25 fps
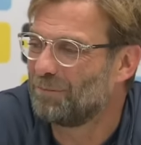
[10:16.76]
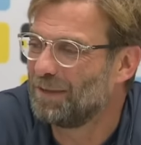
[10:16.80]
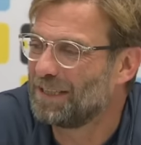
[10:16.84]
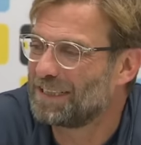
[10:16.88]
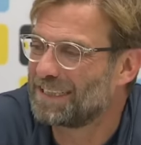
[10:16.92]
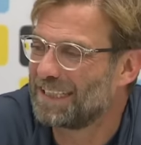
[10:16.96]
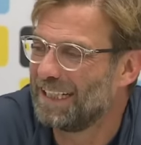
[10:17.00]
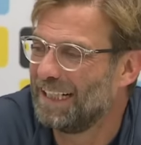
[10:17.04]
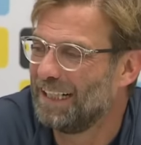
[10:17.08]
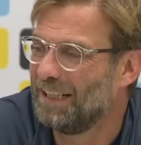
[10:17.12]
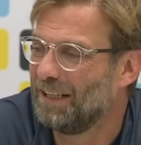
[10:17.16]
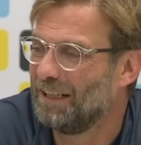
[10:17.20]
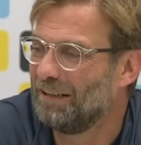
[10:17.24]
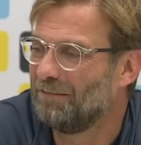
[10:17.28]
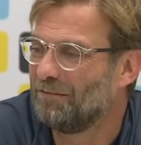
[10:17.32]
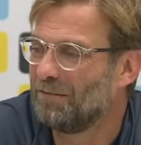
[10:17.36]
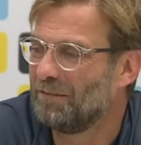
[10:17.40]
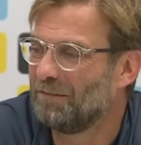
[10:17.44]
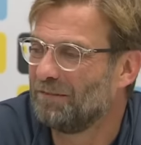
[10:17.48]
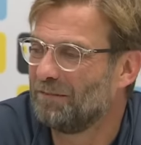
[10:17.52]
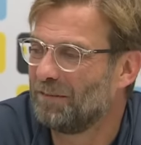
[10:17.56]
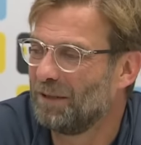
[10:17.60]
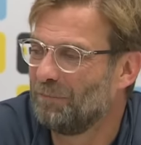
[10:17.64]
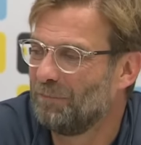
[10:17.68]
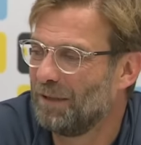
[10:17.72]
let me say,
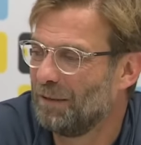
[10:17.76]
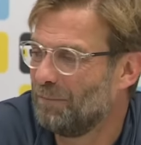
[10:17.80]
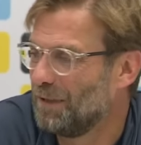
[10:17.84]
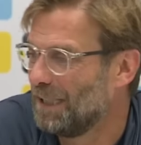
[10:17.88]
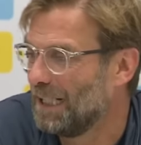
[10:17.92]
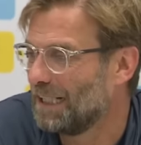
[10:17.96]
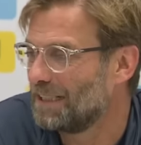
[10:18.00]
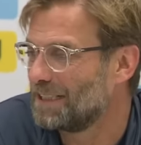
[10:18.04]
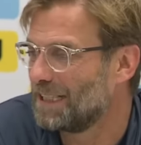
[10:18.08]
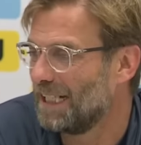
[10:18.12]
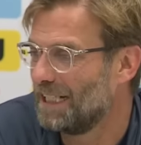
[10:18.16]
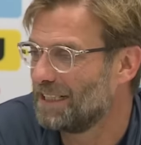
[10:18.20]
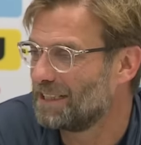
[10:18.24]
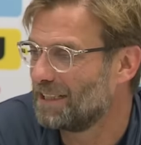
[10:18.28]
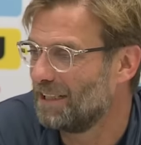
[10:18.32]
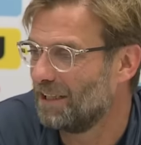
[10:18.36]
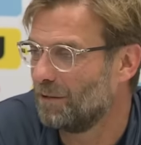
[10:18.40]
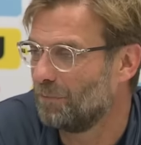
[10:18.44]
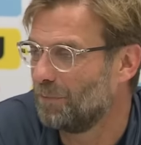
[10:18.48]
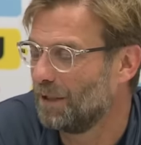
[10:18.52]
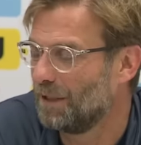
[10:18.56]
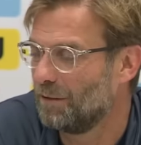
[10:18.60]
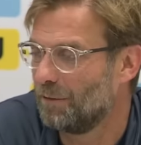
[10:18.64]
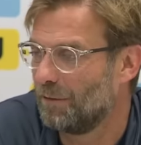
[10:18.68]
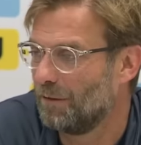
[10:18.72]
maybe that says
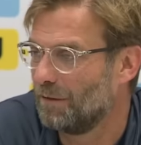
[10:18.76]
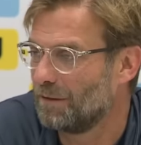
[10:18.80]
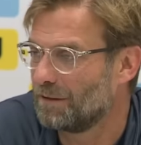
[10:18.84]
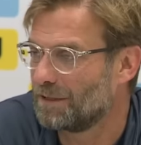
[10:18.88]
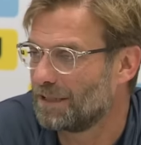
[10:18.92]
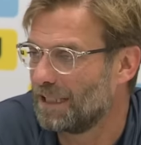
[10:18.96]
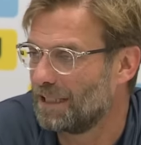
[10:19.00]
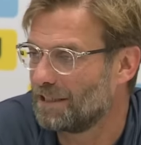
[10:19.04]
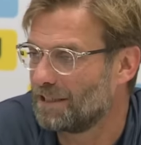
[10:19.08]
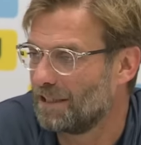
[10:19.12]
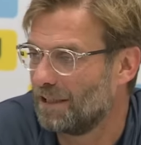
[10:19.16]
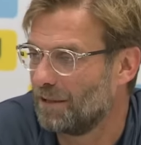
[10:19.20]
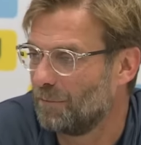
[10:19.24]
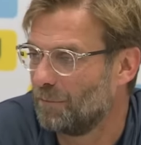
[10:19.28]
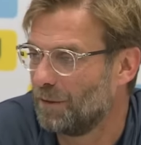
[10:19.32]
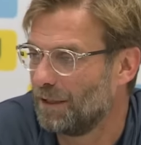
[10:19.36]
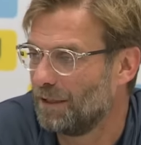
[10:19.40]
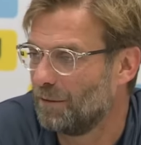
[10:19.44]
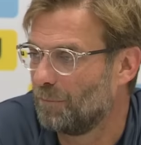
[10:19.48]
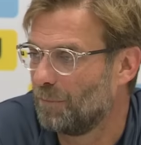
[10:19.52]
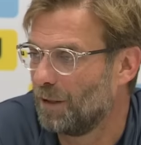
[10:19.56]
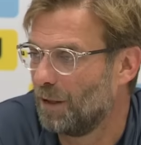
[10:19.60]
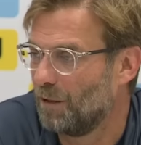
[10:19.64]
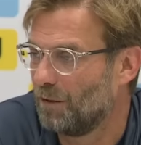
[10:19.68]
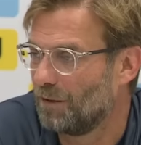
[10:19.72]
a little bit, says a little
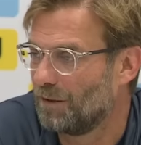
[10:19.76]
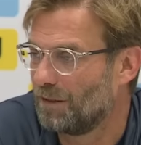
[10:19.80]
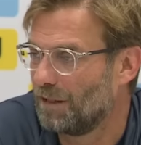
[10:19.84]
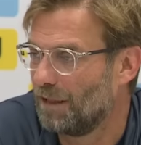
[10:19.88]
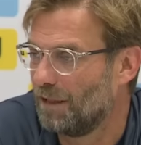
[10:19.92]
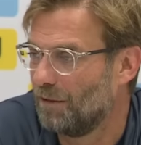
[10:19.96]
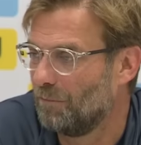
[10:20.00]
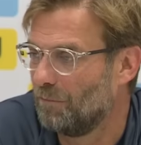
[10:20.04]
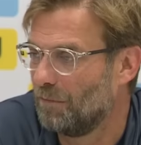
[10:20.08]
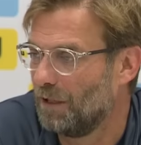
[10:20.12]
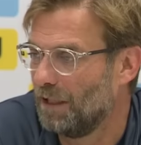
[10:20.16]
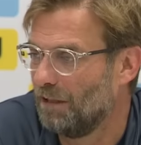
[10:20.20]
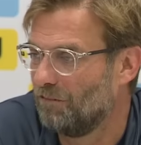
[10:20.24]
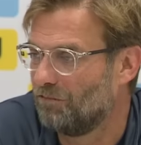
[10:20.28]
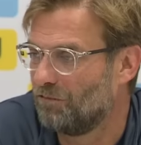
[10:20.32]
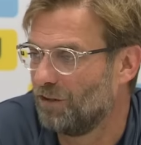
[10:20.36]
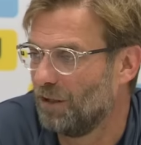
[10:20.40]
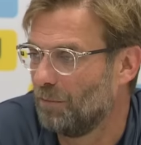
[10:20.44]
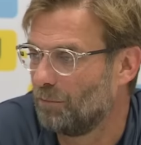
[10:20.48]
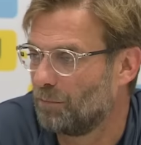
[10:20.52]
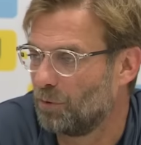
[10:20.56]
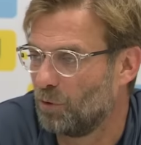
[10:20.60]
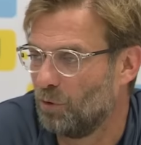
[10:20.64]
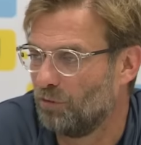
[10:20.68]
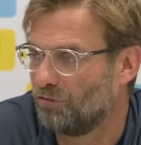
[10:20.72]
bit about um,
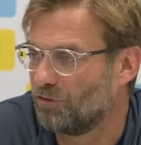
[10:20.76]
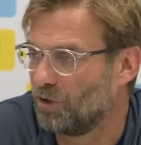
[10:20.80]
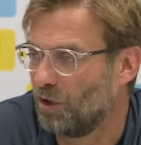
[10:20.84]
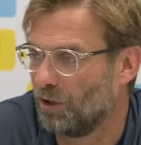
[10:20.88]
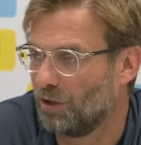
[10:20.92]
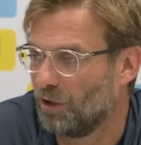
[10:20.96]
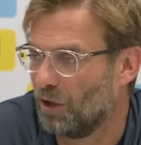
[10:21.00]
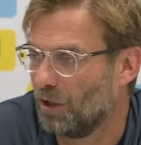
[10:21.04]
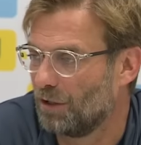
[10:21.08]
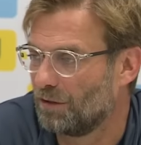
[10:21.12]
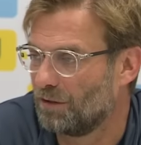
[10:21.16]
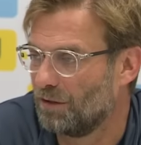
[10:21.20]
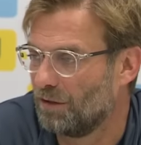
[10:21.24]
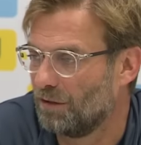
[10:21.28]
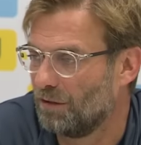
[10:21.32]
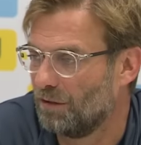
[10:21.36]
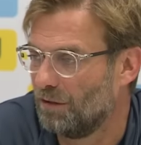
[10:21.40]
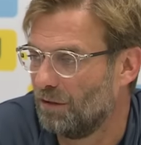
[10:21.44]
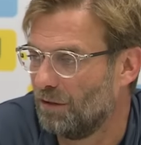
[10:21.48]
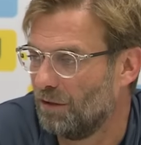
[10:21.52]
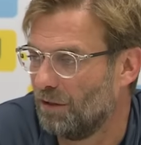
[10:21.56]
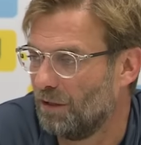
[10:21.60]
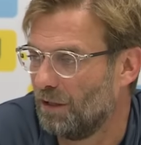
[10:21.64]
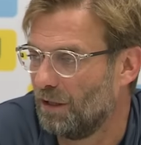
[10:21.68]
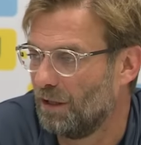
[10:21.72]
if we improved or not.
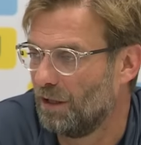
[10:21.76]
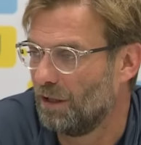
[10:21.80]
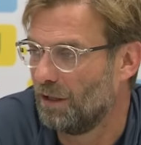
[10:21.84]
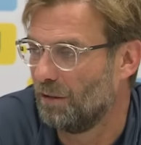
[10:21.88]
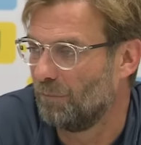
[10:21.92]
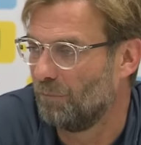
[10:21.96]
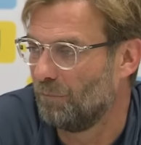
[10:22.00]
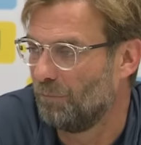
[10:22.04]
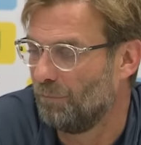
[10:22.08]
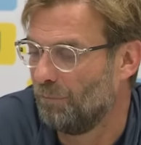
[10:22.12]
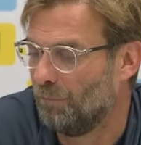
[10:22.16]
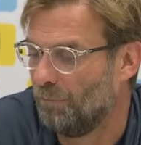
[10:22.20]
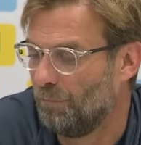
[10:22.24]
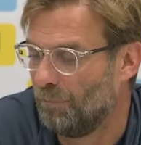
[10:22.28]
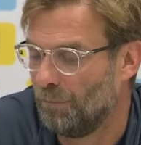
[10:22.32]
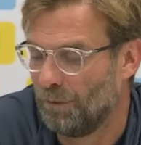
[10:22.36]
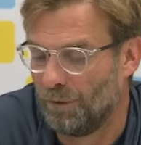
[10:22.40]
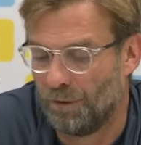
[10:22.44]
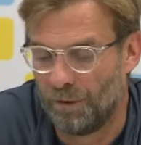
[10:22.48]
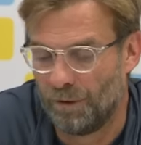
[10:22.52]
Um,